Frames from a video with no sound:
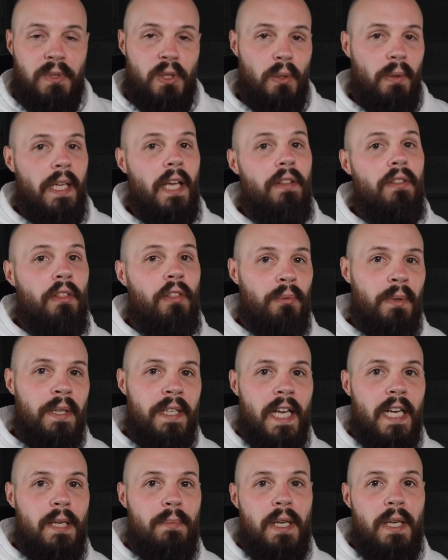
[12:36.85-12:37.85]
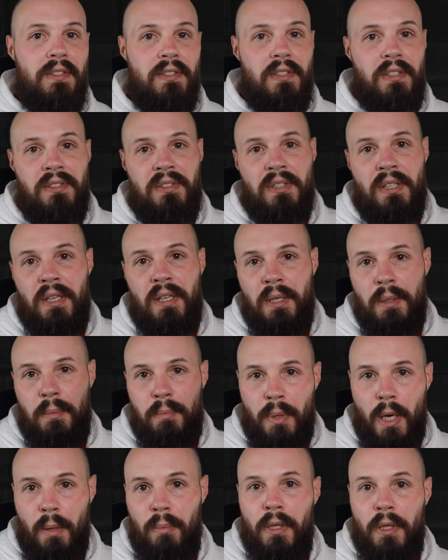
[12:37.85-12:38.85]
So again, the three databases,
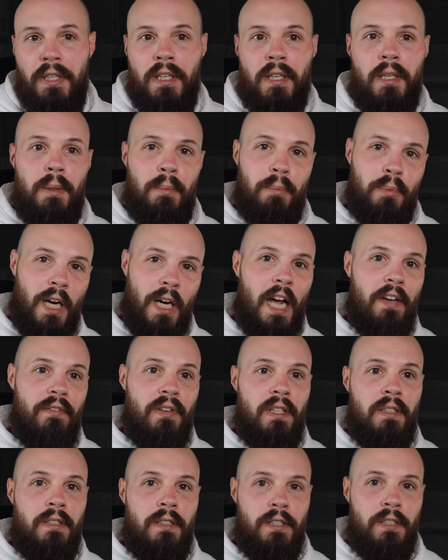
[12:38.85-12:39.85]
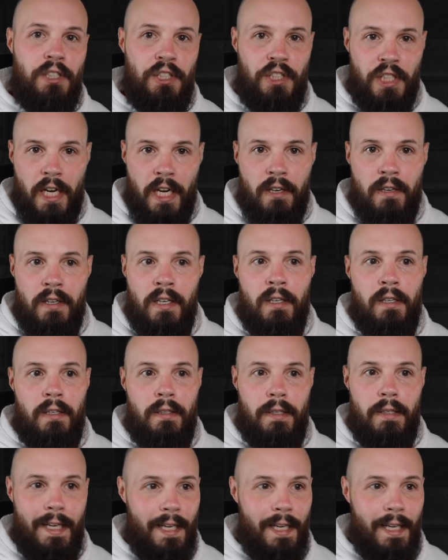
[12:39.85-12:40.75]
public, private, shared,